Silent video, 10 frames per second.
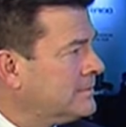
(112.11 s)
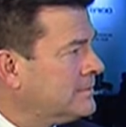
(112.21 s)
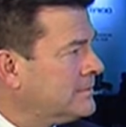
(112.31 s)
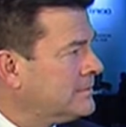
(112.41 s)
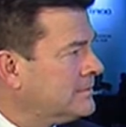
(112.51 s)

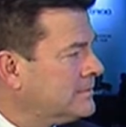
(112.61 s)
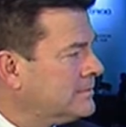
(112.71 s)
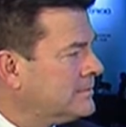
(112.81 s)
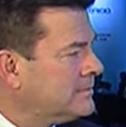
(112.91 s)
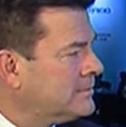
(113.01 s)

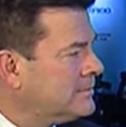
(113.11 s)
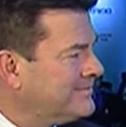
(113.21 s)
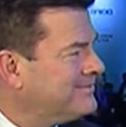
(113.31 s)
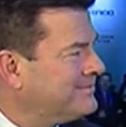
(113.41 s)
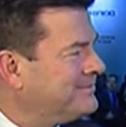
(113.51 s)

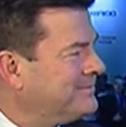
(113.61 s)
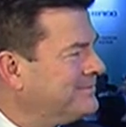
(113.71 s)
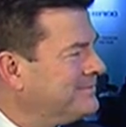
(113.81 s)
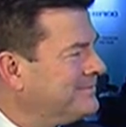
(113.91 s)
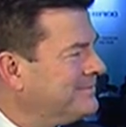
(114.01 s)

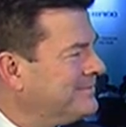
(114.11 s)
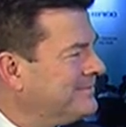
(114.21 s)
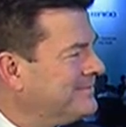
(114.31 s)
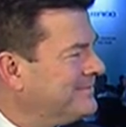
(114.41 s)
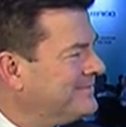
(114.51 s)

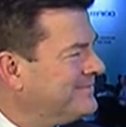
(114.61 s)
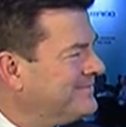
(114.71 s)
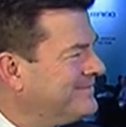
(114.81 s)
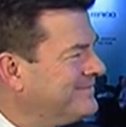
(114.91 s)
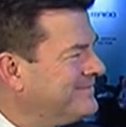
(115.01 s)

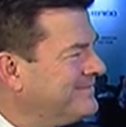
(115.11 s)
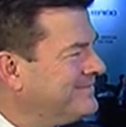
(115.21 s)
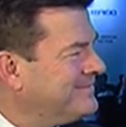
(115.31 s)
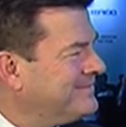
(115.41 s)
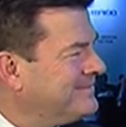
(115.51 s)

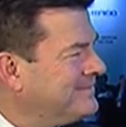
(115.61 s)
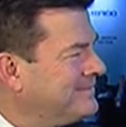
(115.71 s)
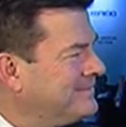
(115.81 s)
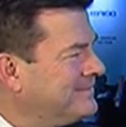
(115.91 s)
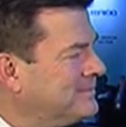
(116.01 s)

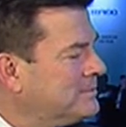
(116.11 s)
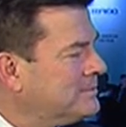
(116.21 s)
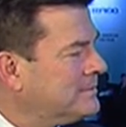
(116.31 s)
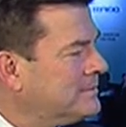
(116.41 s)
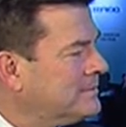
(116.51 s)

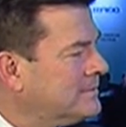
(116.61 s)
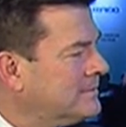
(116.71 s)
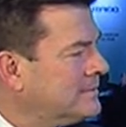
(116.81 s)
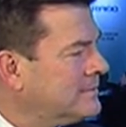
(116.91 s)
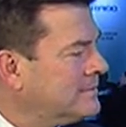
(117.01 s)

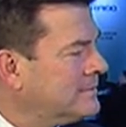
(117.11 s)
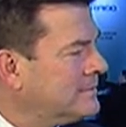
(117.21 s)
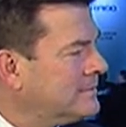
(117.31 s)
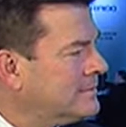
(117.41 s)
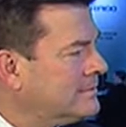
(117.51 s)

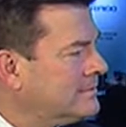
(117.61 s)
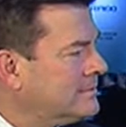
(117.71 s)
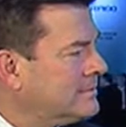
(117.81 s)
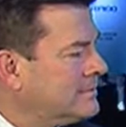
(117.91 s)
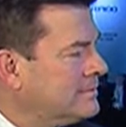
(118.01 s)

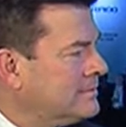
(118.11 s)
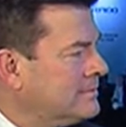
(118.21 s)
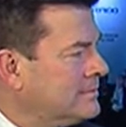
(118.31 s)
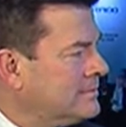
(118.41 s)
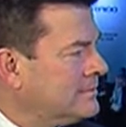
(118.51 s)

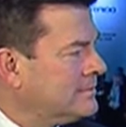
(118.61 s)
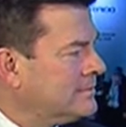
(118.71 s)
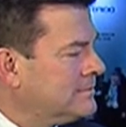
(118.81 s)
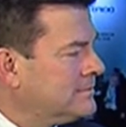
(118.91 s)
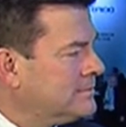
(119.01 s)

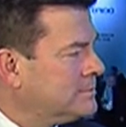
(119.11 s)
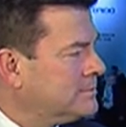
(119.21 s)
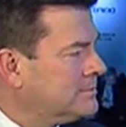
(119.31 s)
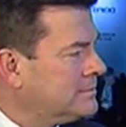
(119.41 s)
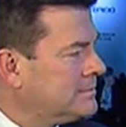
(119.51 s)

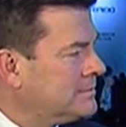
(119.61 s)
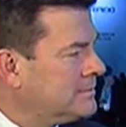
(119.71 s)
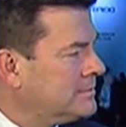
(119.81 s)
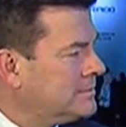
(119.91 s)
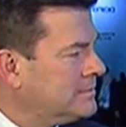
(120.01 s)
(not speaking)